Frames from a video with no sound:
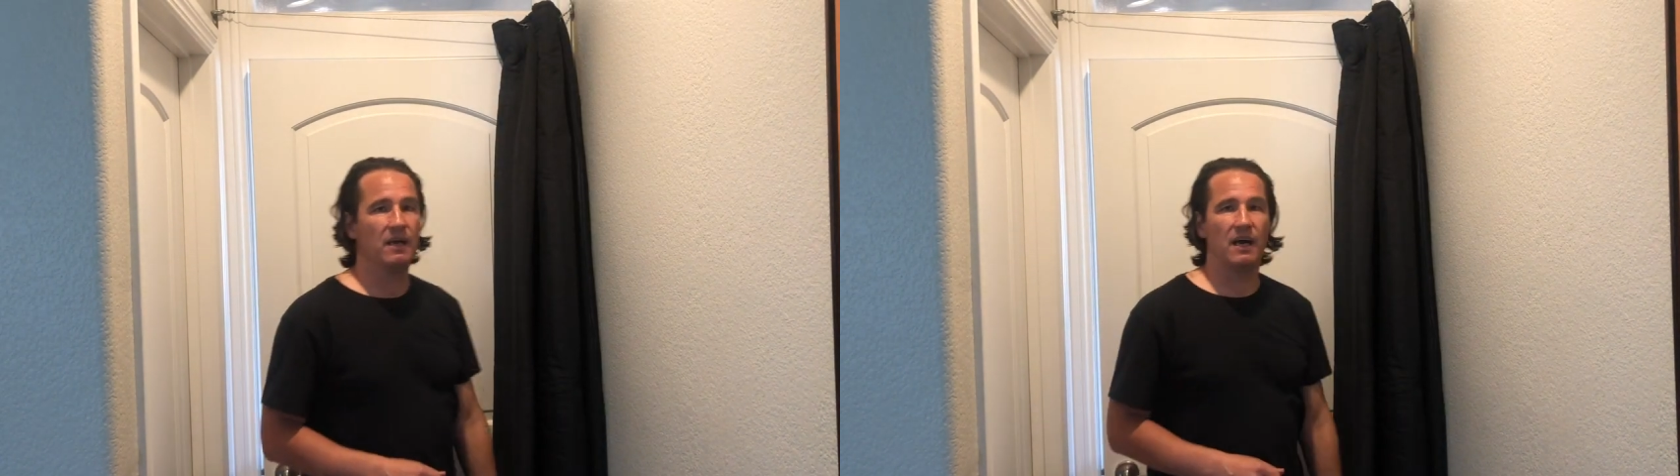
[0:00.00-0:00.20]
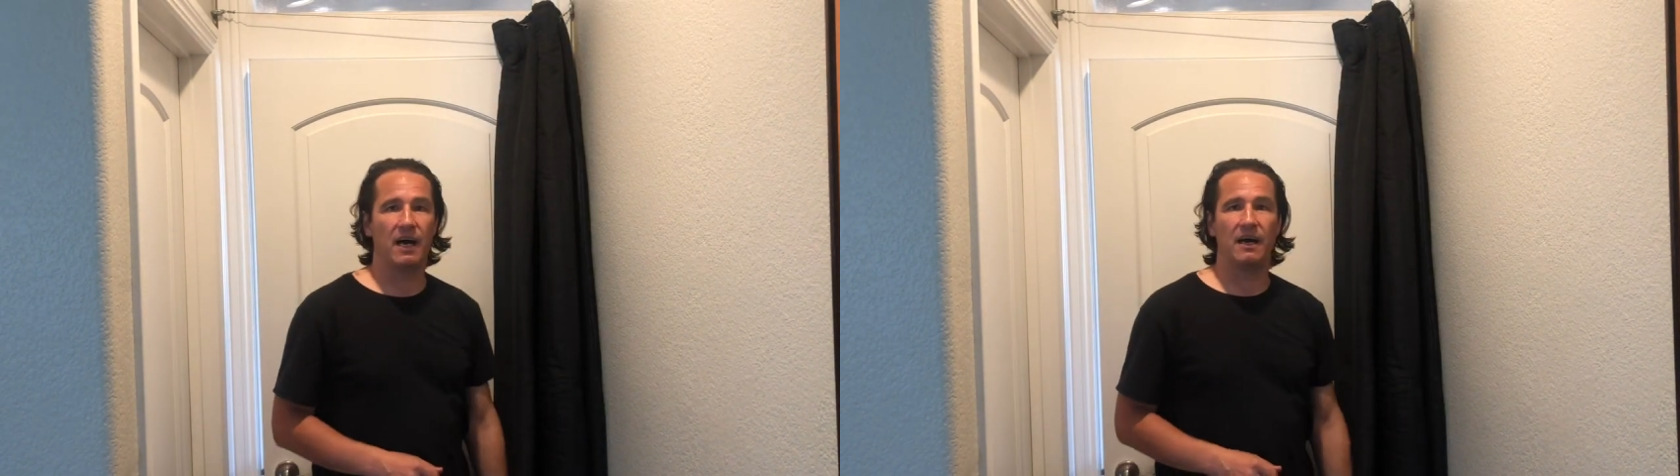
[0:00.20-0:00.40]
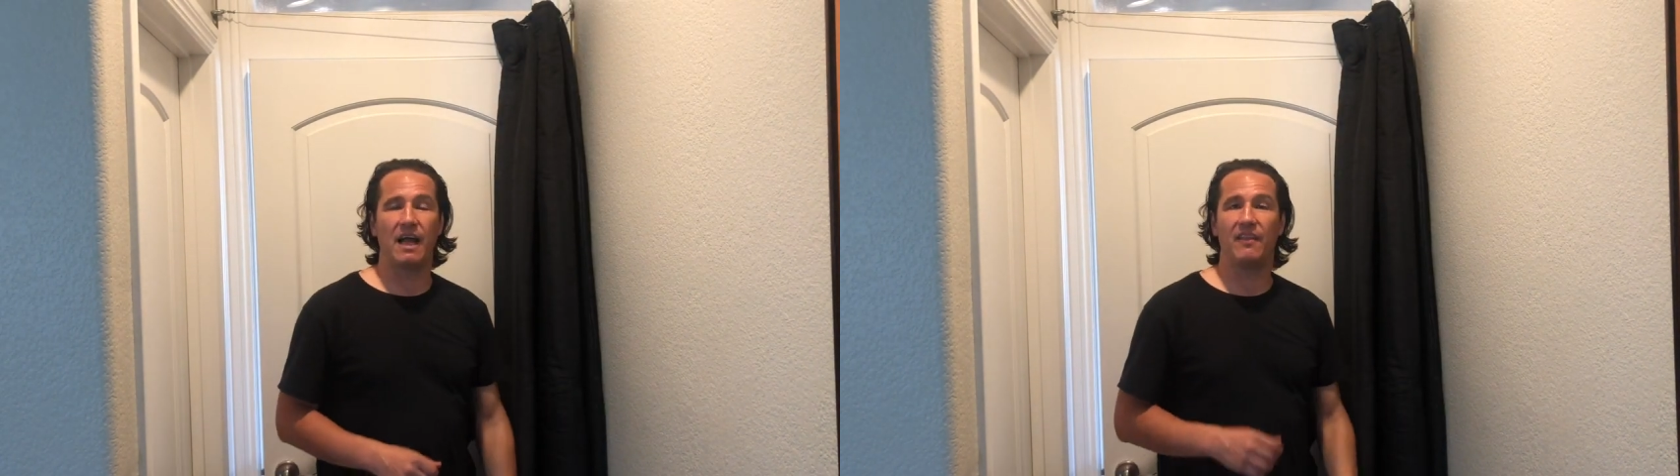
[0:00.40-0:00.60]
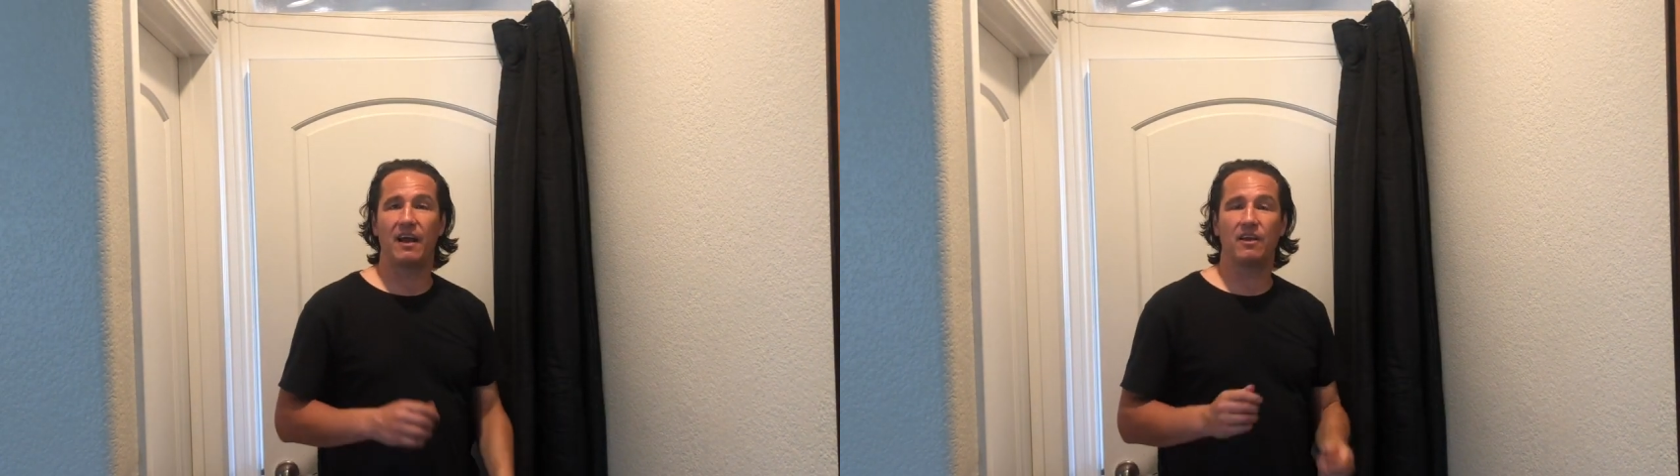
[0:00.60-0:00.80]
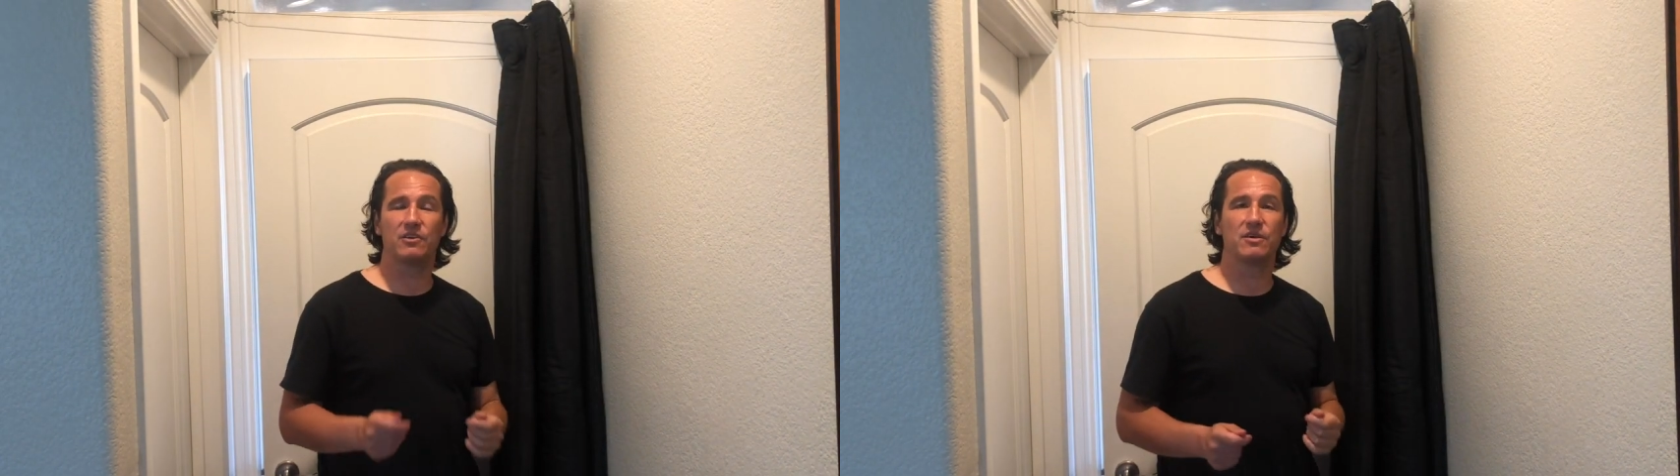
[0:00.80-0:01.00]
And then
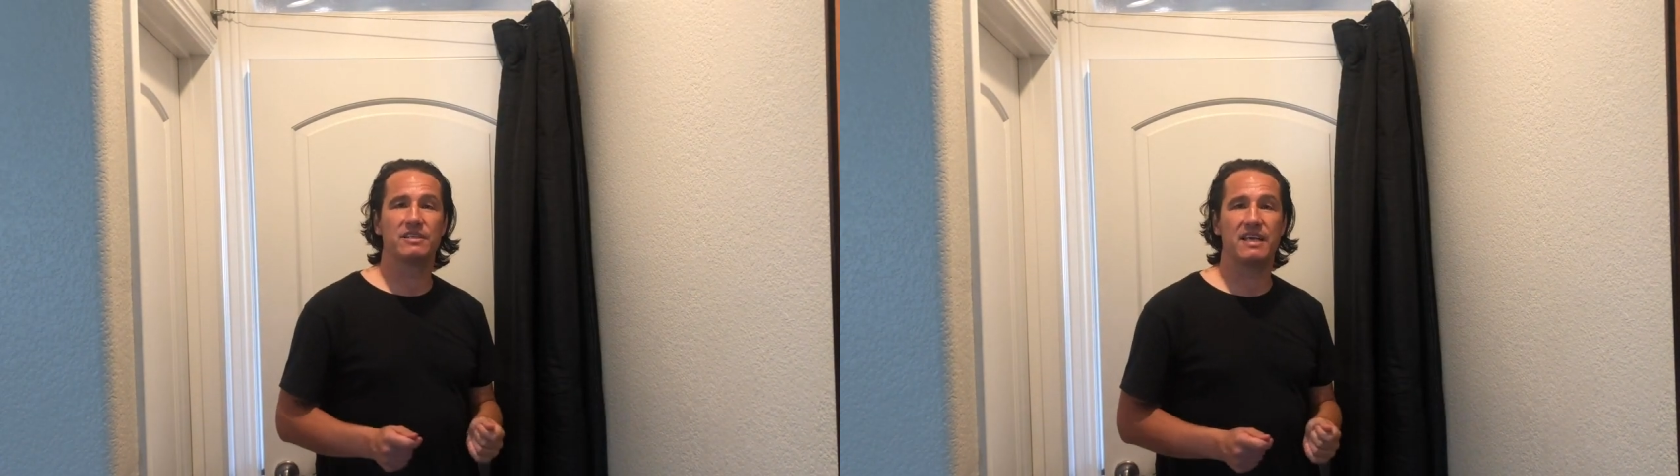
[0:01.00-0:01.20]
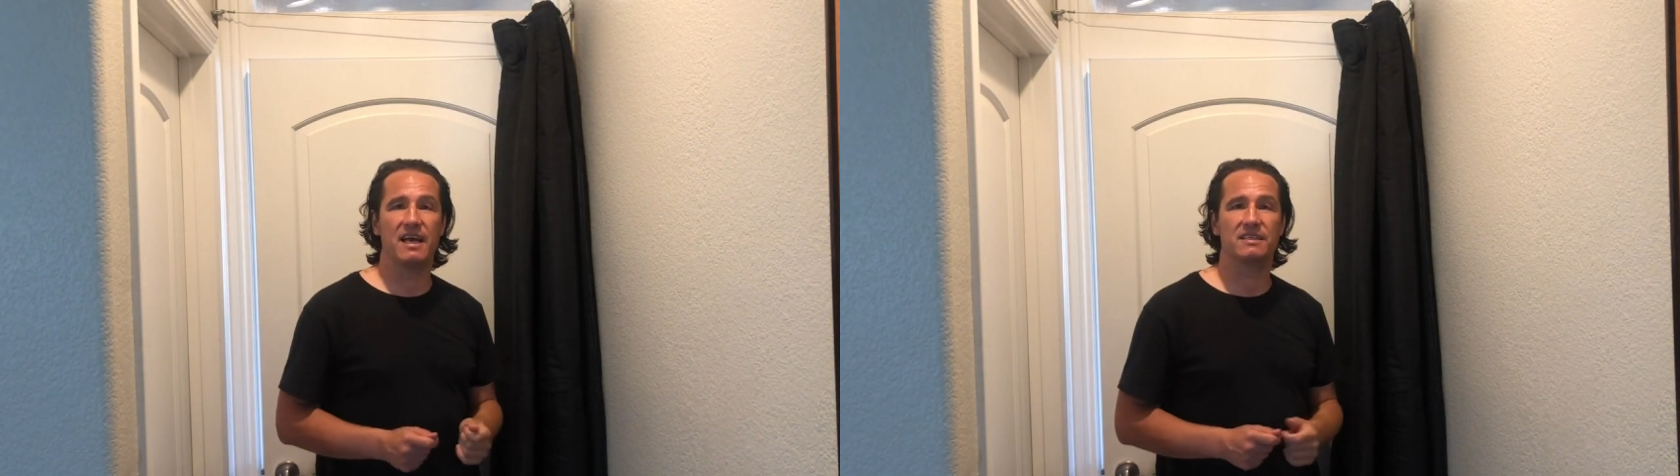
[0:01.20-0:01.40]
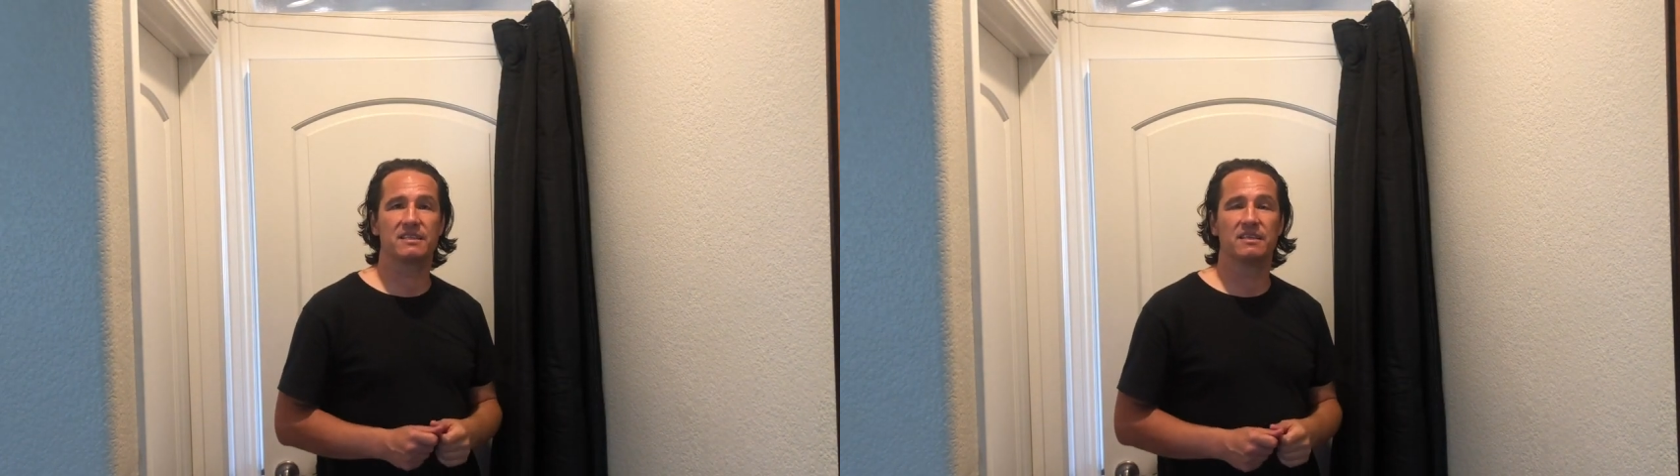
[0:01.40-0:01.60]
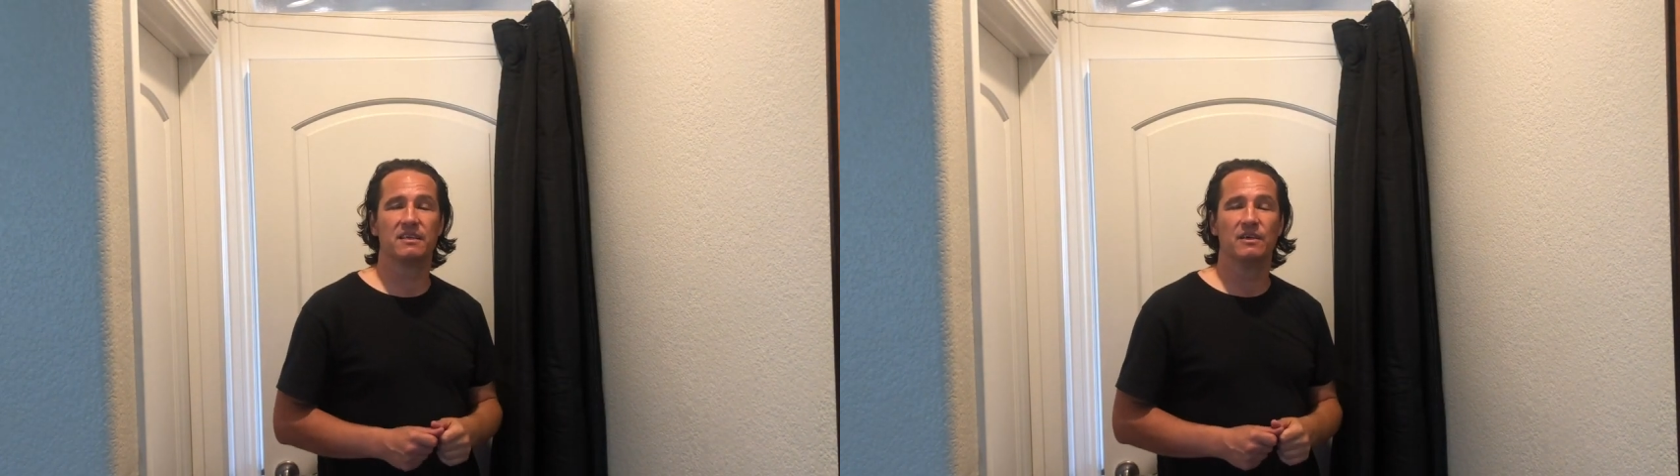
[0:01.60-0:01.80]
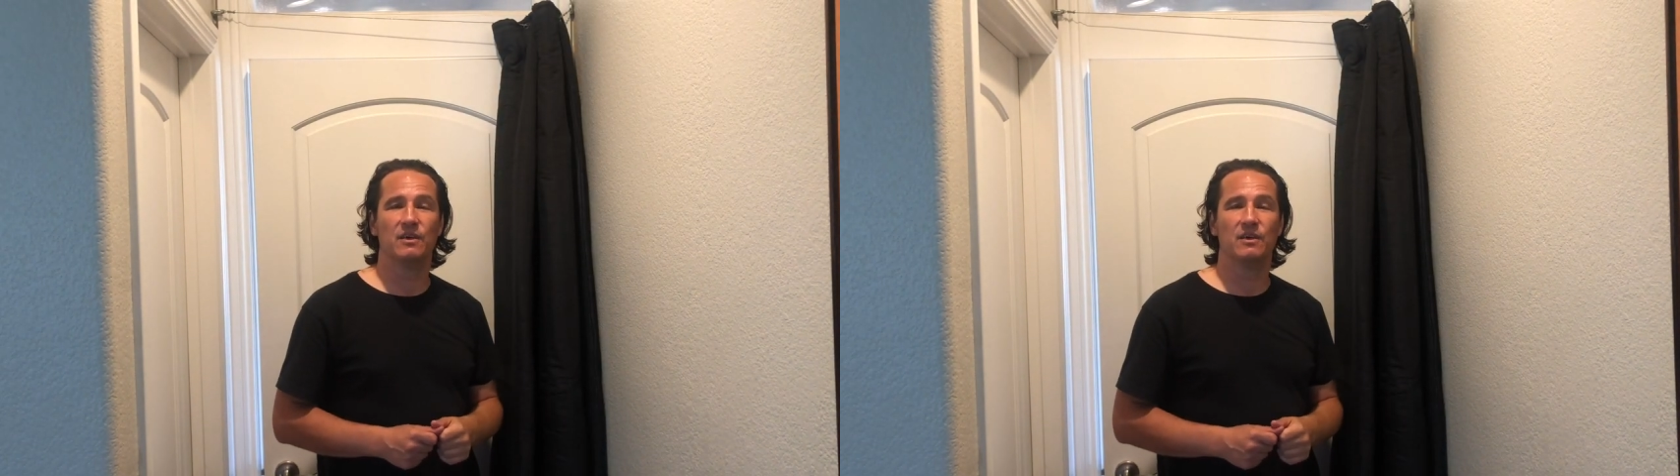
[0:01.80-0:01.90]
I'll do a test